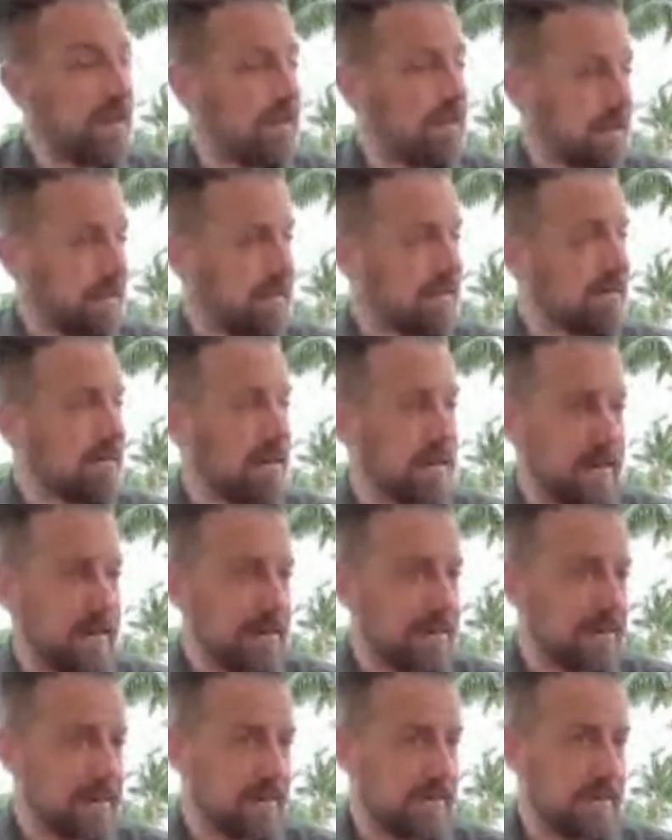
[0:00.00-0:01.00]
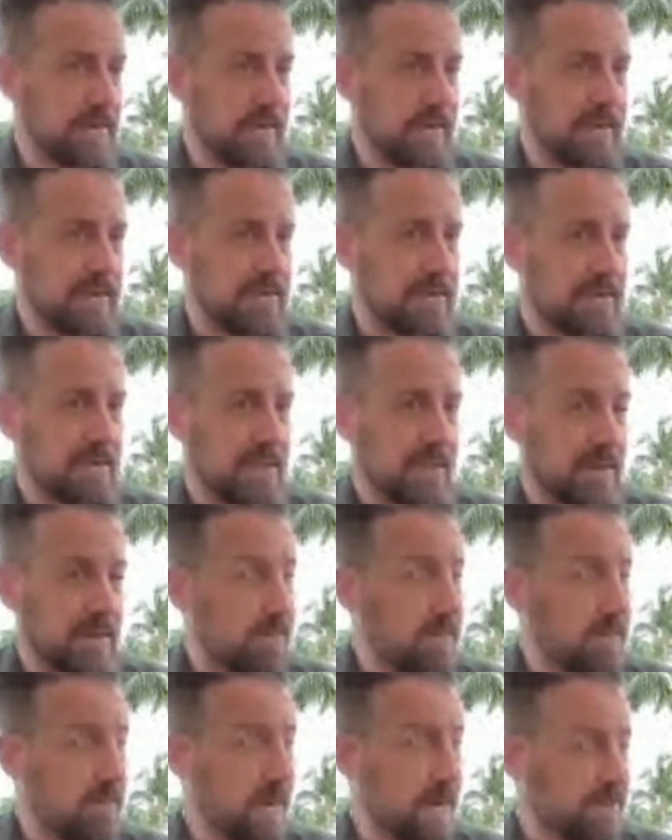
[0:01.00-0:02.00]
cleared and it can
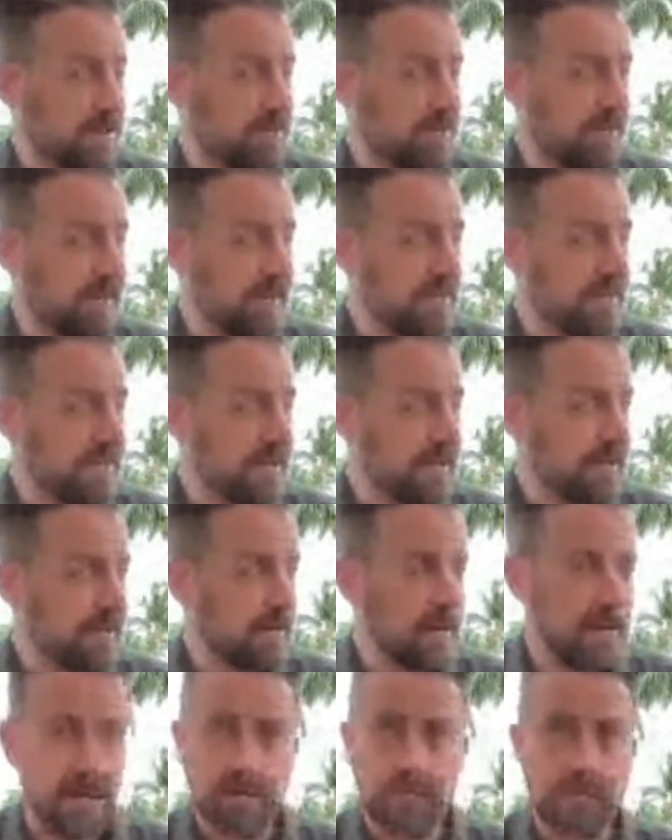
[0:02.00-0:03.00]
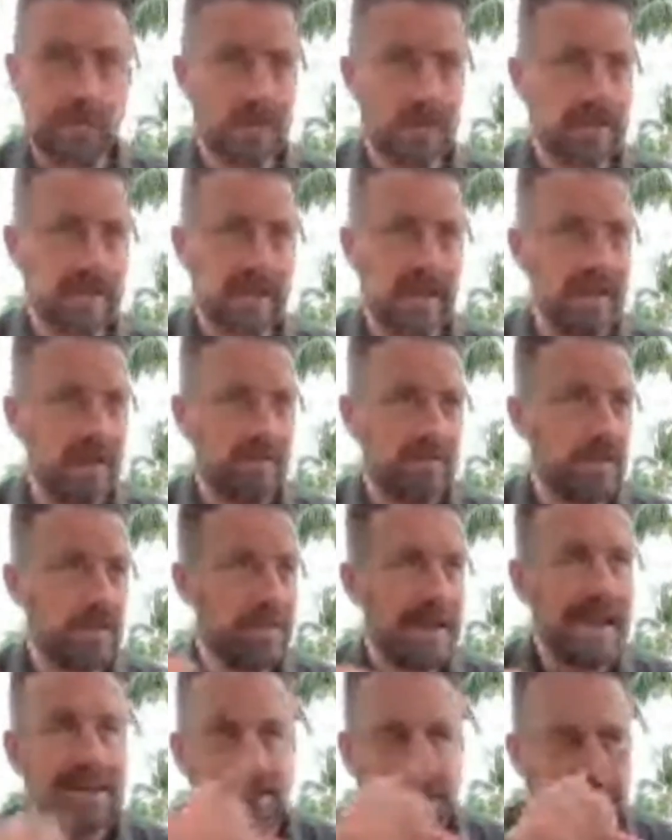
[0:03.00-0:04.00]
be patient facing in real time, the
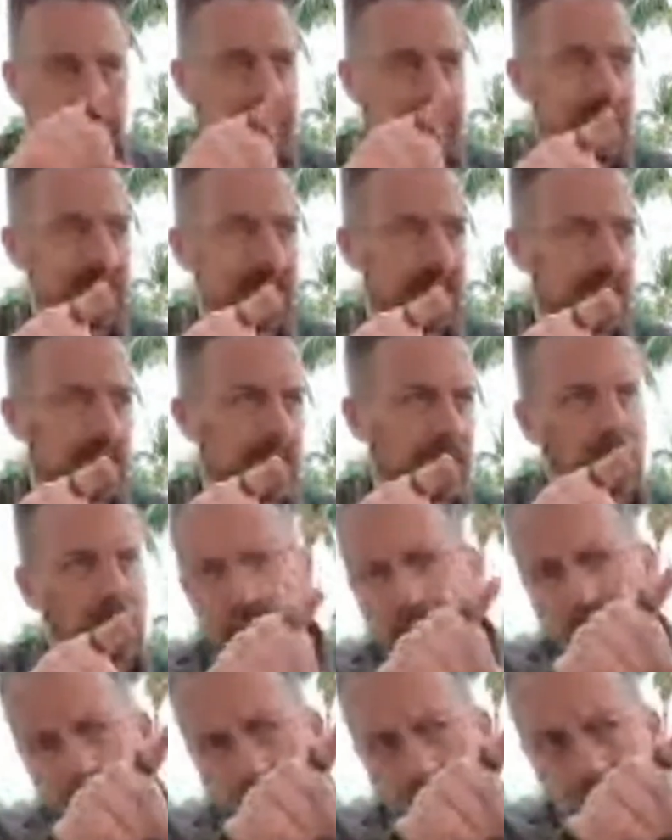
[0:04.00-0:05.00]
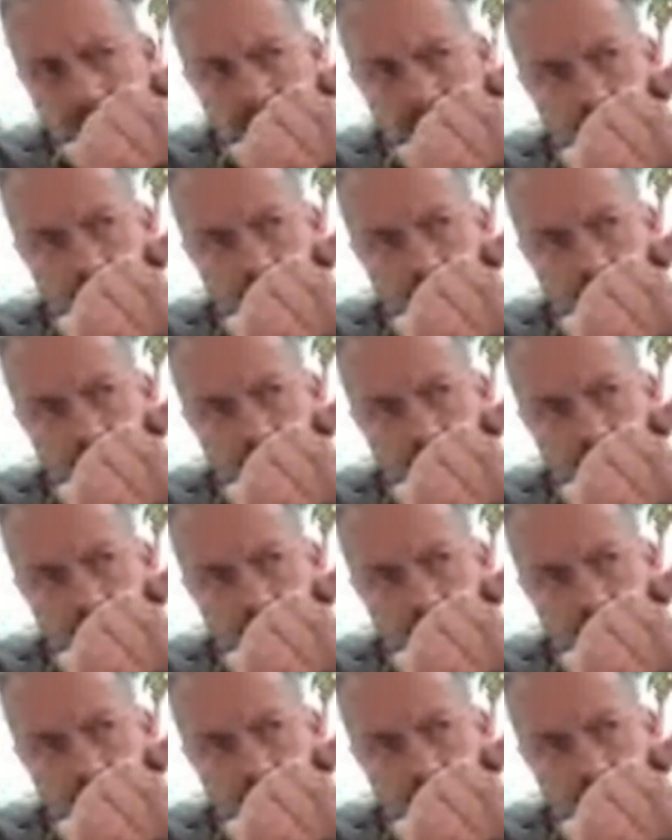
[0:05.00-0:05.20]
patient sees it and they're like, okay, what